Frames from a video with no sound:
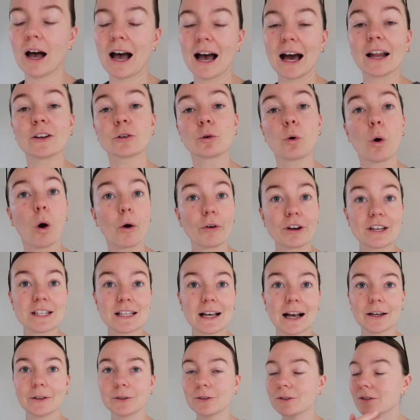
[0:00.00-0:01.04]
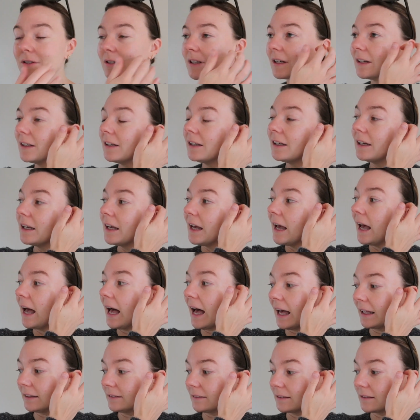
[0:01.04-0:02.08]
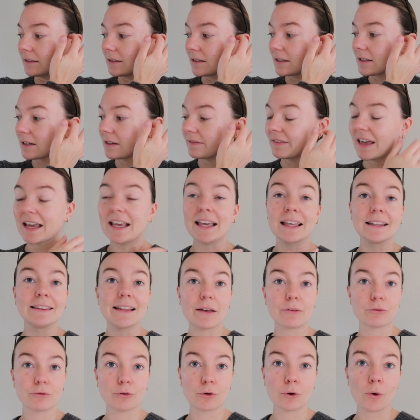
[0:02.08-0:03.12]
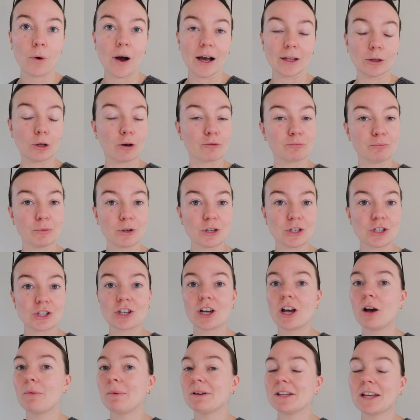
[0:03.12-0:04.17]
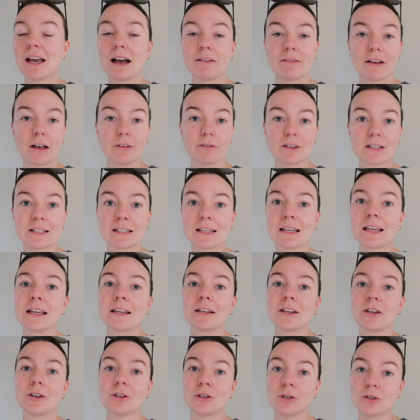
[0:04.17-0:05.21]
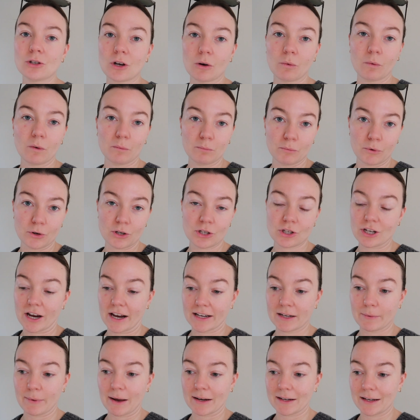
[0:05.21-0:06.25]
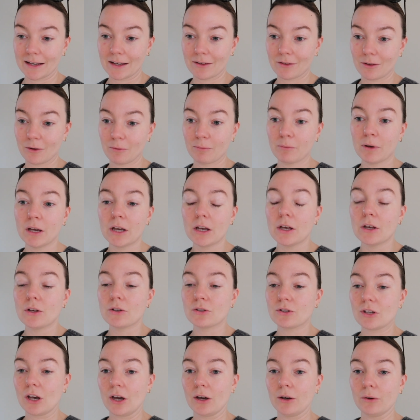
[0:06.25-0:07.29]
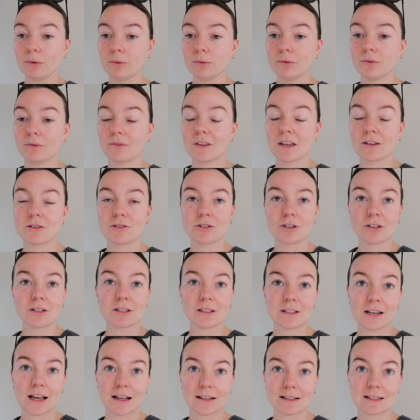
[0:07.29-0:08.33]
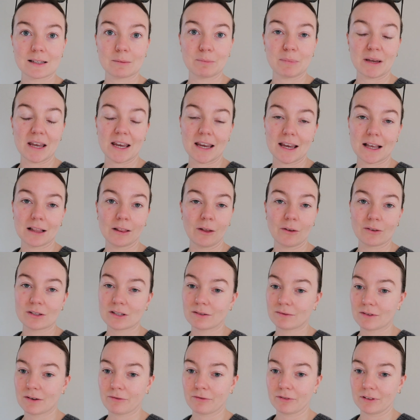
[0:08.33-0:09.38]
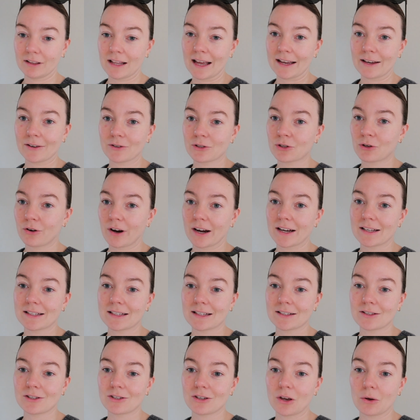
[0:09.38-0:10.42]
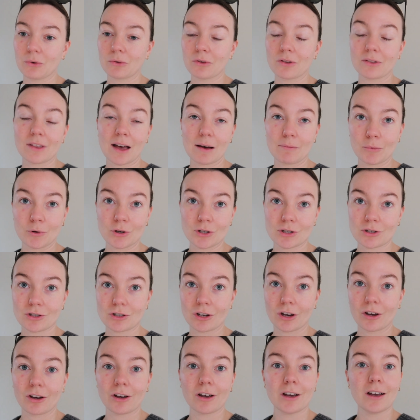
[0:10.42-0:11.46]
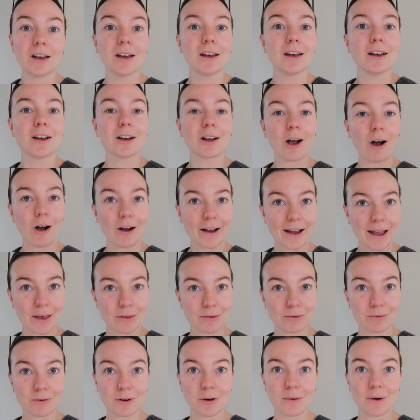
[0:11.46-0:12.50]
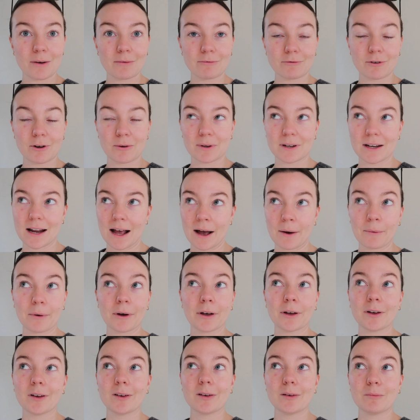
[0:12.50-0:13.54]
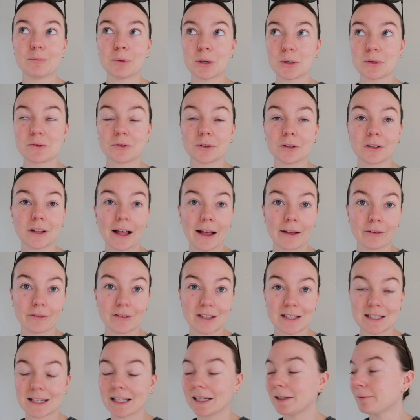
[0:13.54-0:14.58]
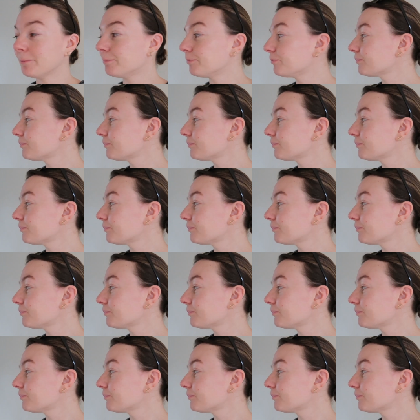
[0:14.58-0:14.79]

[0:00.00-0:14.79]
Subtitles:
had quarry tiles, and they can let through quite a lot of moisture, and when you have LVT you don't want moisture anywhere near them, so there's just had to be lots of different layers created so that that moisture can't get through and ruin our beautiful LVT.